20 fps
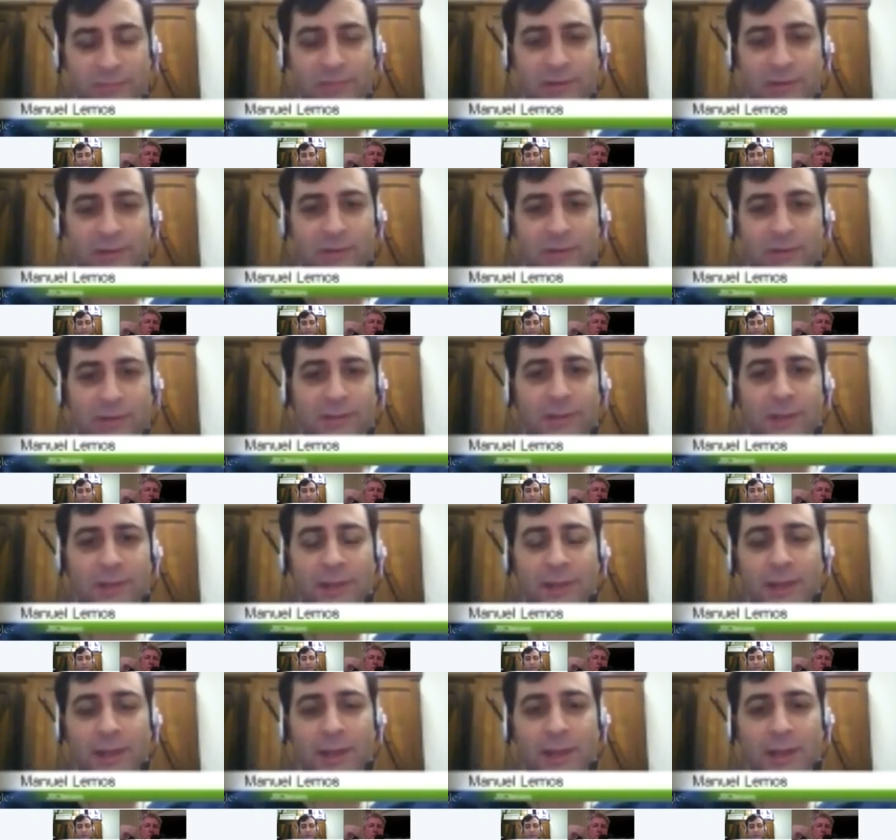because
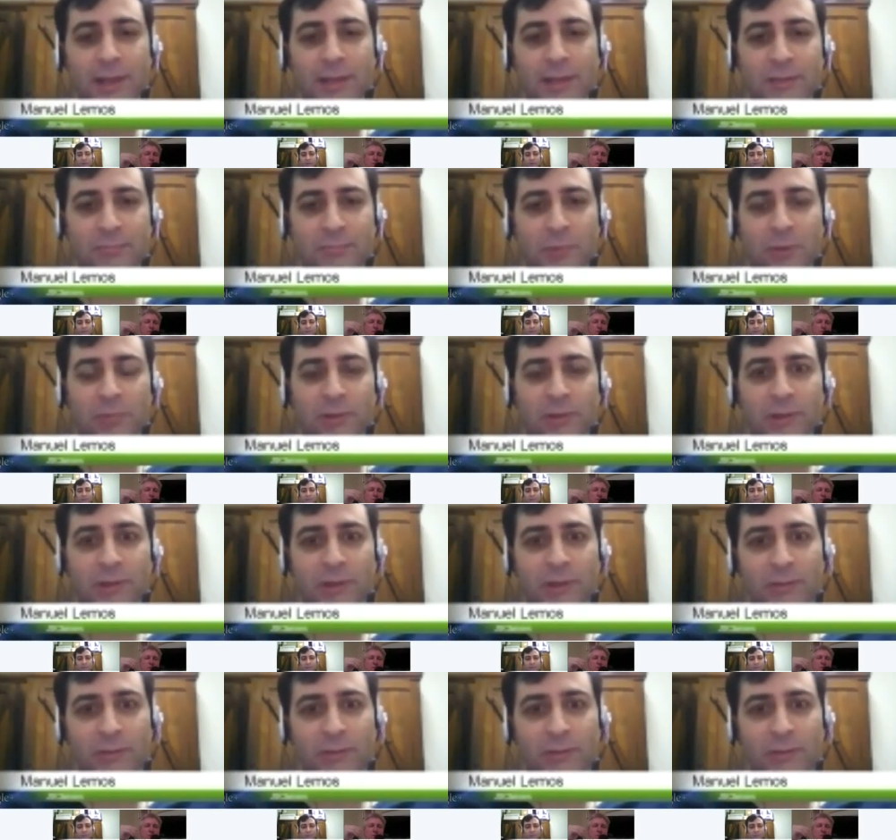it's probably